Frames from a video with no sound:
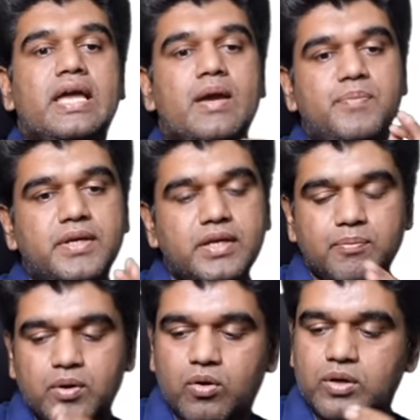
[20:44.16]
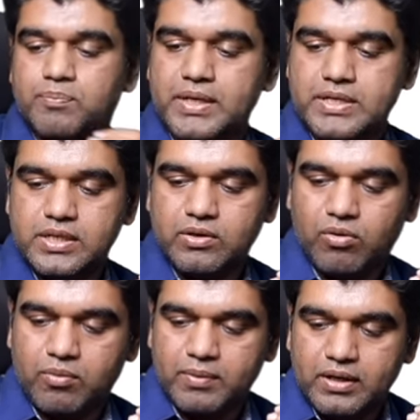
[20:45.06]
APTT prolonged PT
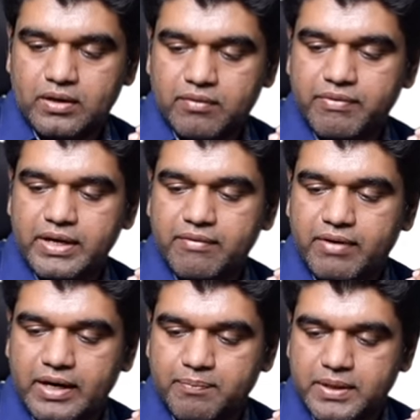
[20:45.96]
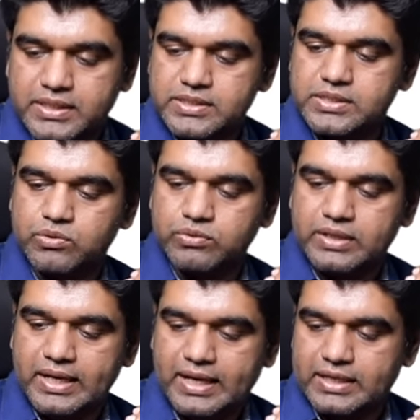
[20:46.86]
normal, we divide patients into
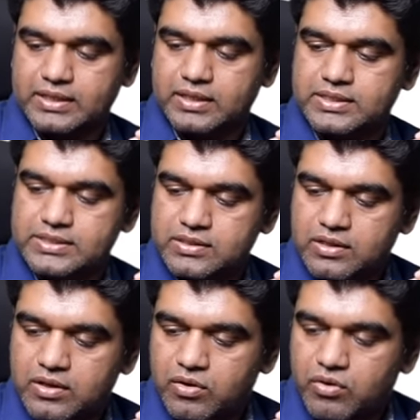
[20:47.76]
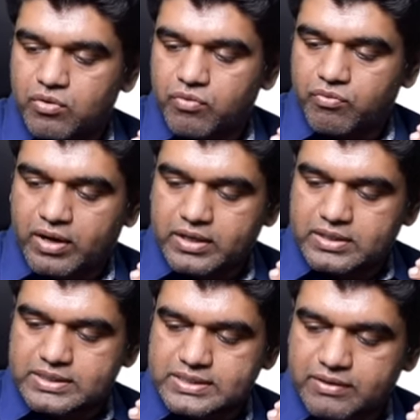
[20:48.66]
three categories one
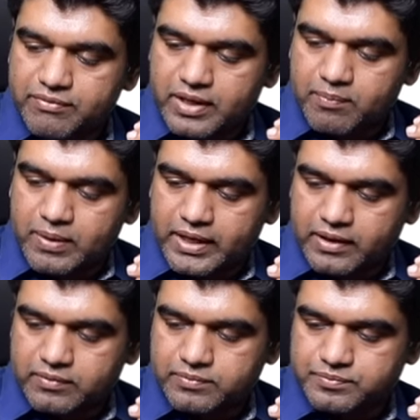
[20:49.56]
severe bleeding